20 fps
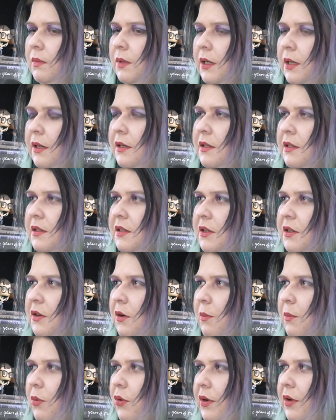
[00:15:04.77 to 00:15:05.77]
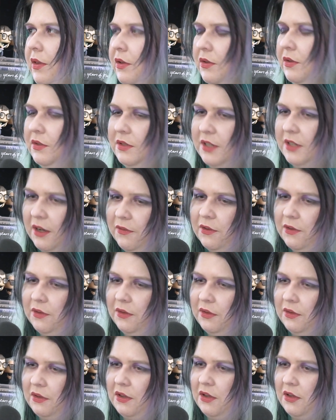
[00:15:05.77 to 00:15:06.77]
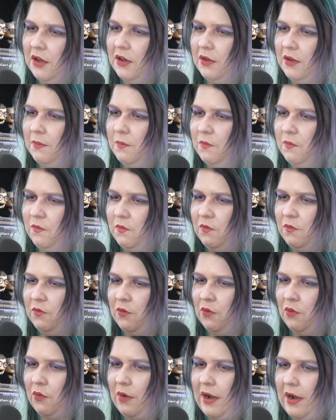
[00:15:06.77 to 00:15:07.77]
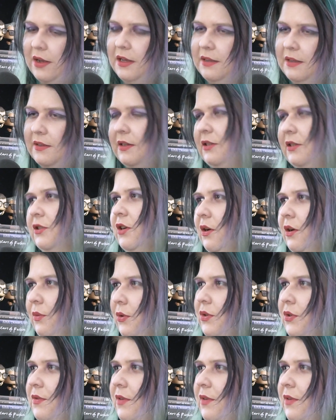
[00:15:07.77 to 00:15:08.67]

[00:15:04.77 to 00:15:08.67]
I can see your point. There's definitely a variety. It's like Star Wars